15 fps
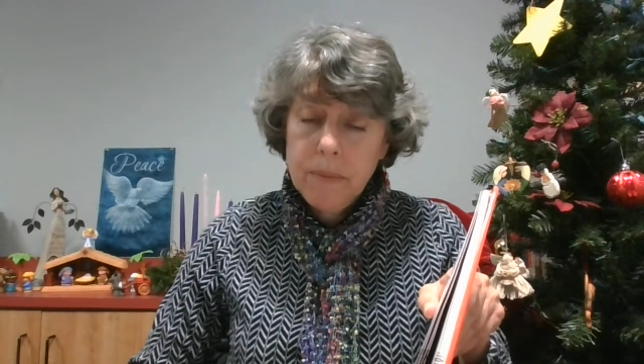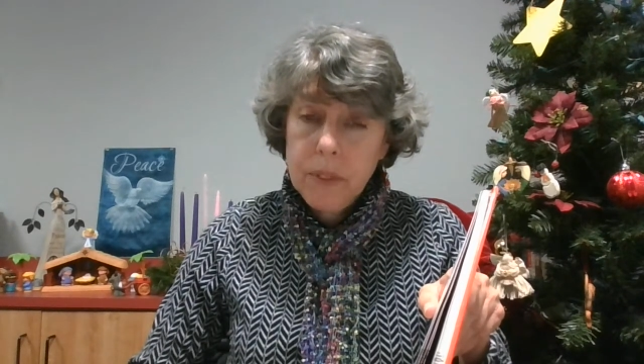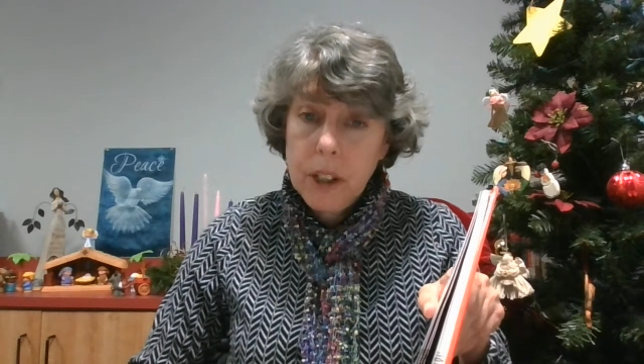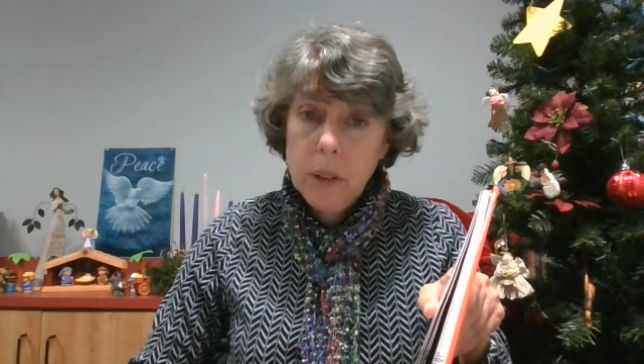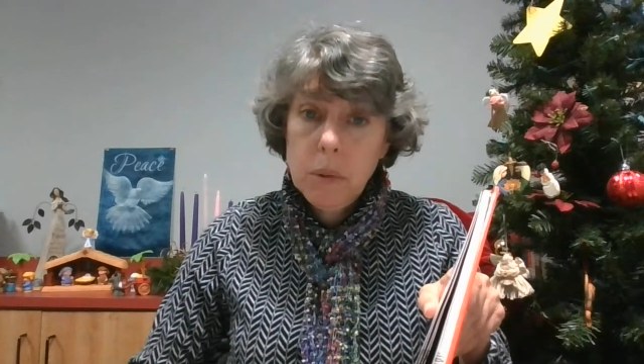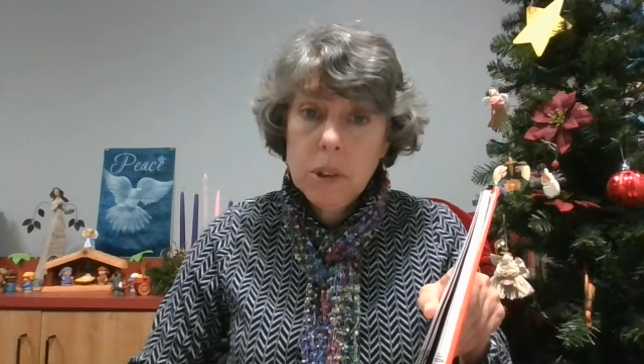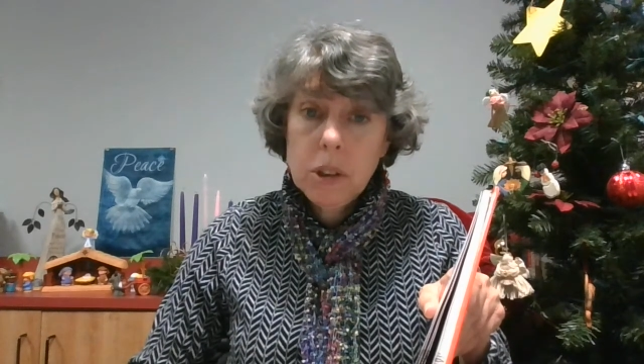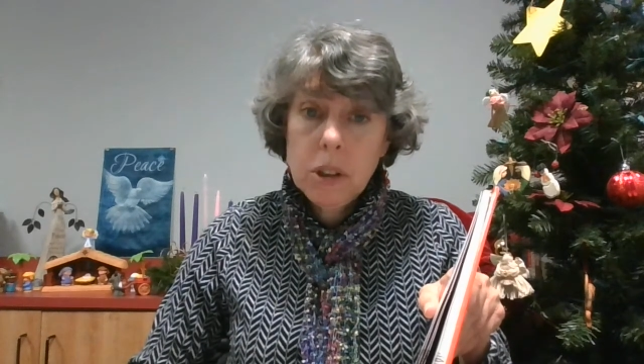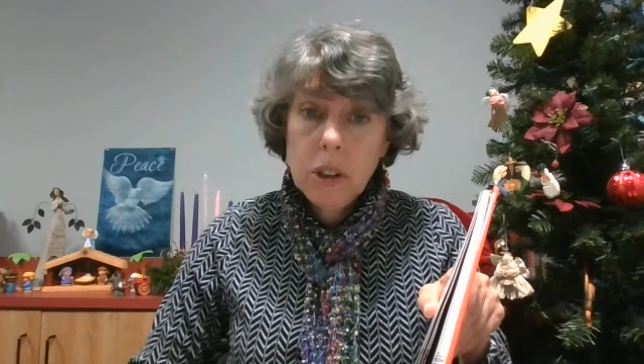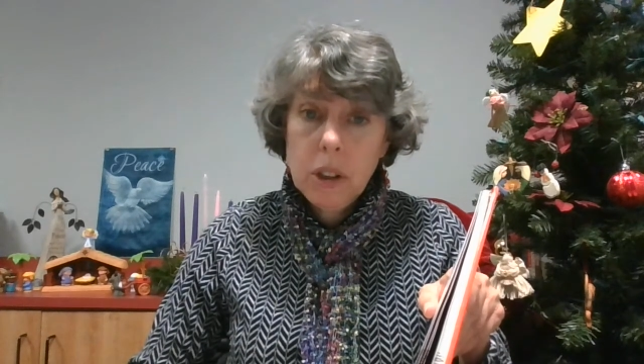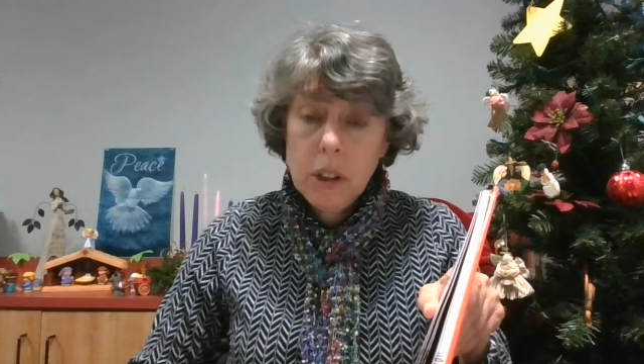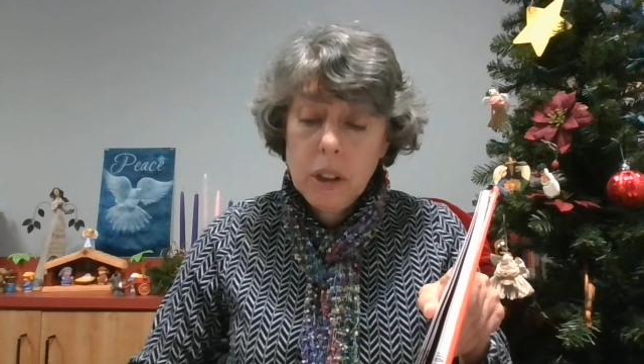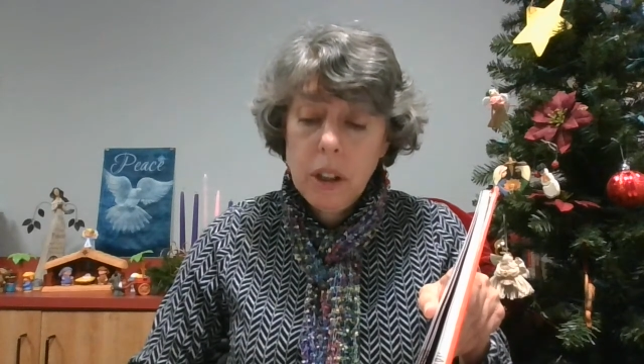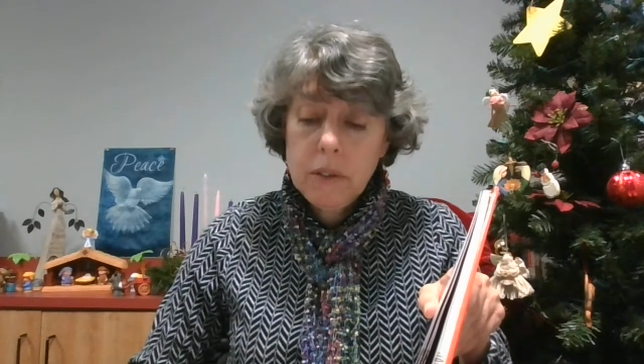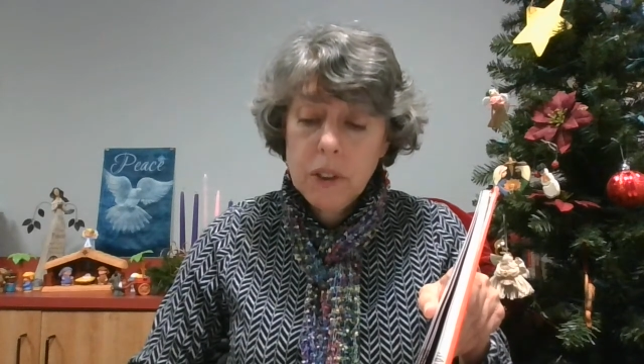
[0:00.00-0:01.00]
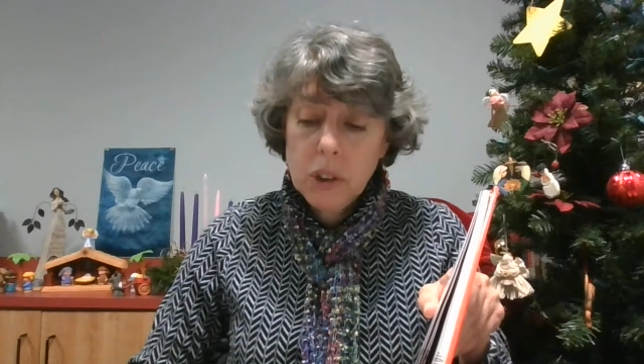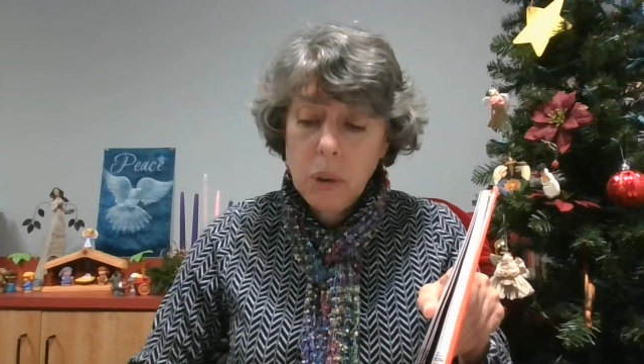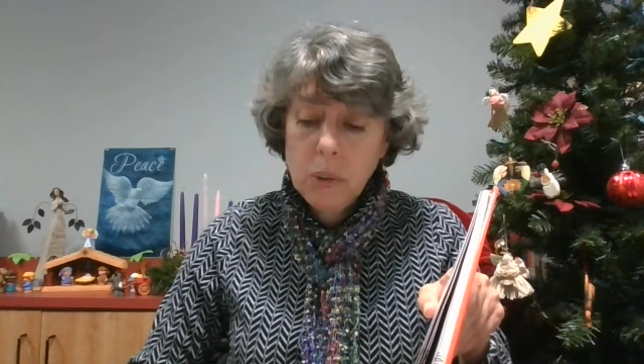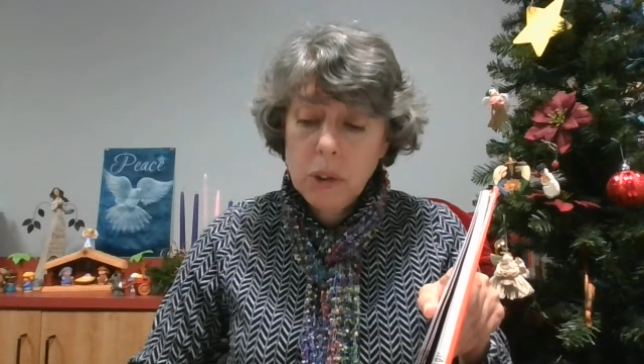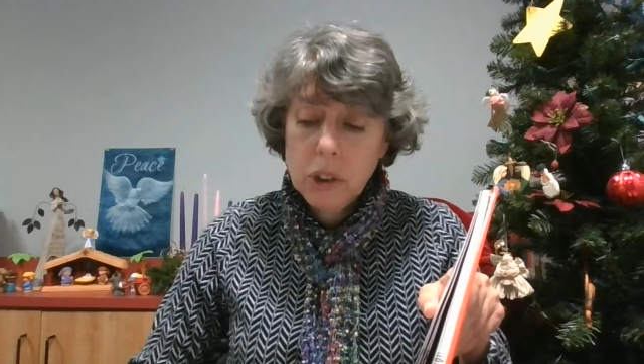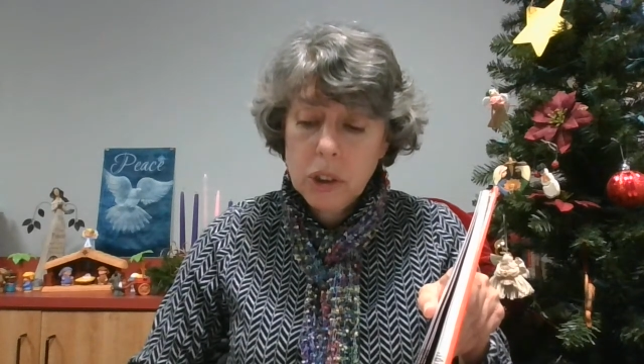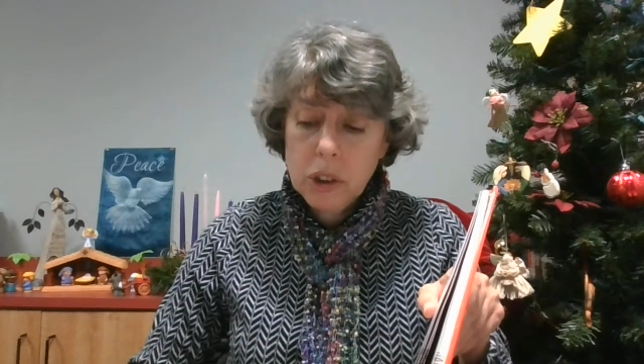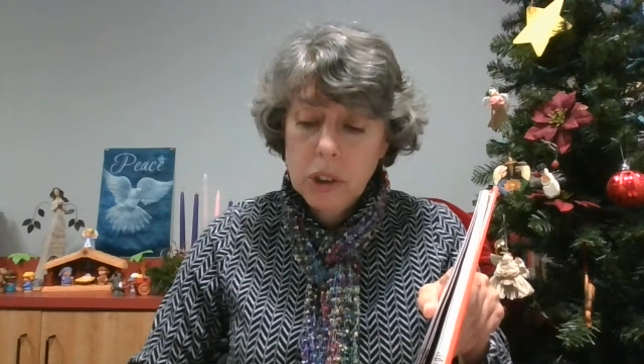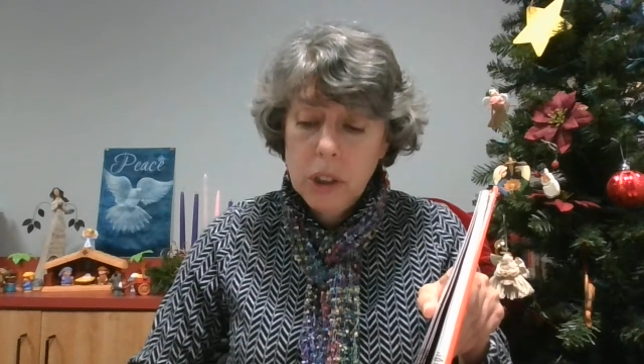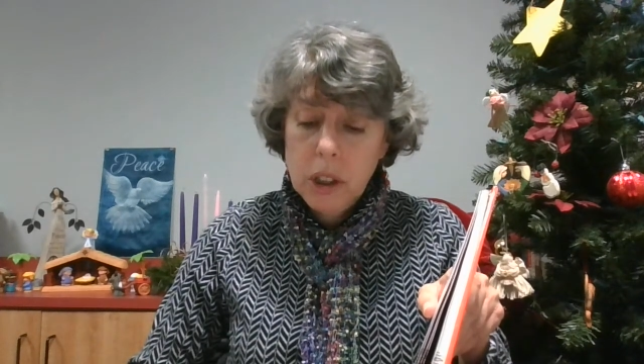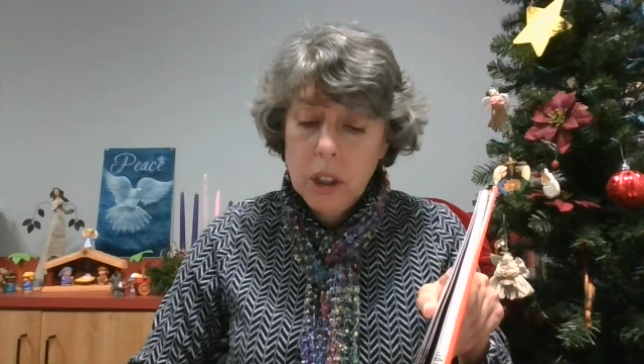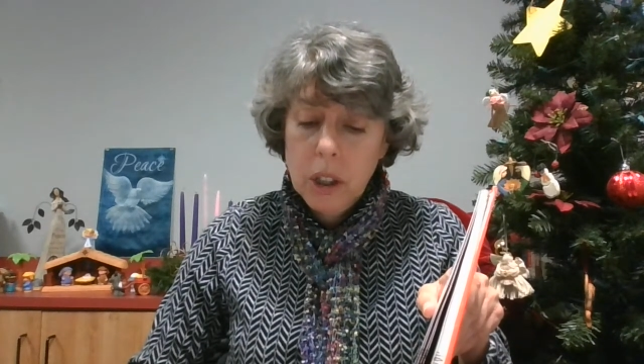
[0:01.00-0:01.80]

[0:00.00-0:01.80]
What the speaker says: He was a good enough soldier.